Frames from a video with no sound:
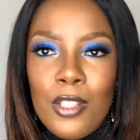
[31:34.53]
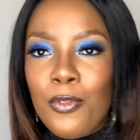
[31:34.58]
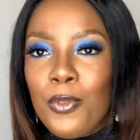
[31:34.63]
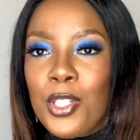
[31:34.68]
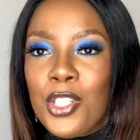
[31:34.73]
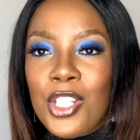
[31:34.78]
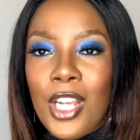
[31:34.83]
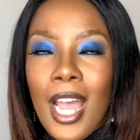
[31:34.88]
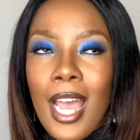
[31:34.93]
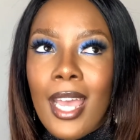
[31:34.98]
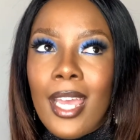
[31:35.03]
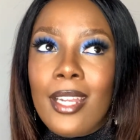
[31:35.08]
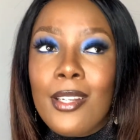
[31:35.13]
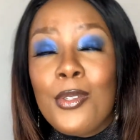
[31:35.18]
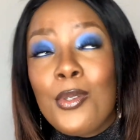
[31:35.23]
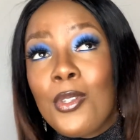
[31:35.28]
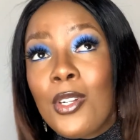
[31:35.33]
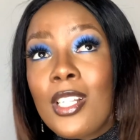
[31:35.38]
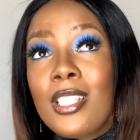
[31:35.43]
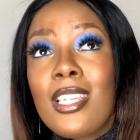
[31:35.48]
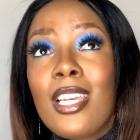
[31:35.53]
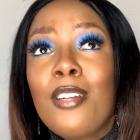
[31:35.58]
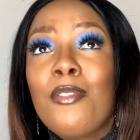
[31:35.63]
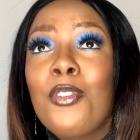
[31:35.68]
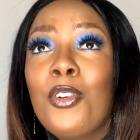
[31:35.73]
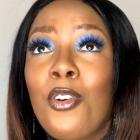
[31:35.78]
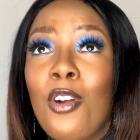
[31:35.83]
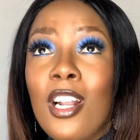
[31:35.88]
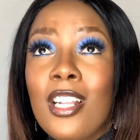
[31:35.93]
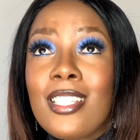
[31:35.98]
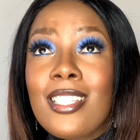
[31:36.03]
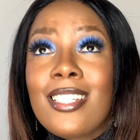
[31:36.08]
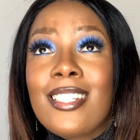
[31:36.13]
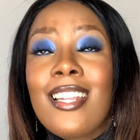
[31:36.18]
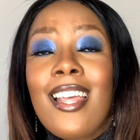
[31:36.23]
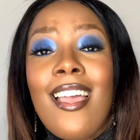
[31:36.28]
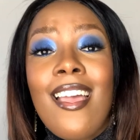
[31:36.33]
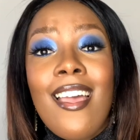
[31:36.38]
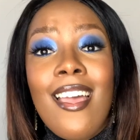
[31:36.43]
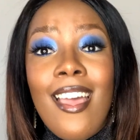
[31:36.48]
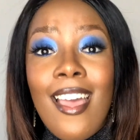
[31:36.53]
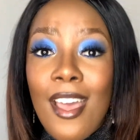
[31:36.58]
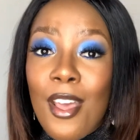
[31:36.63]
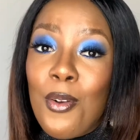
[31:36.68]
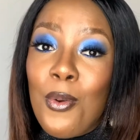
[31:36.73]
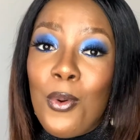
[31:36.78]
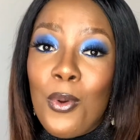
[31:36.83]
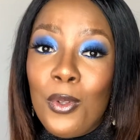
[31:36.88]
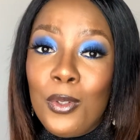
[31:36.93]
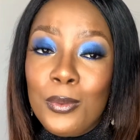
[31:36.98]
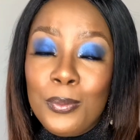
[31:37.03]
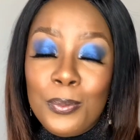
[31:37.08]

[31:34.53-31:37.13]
which I do not take for granted at all.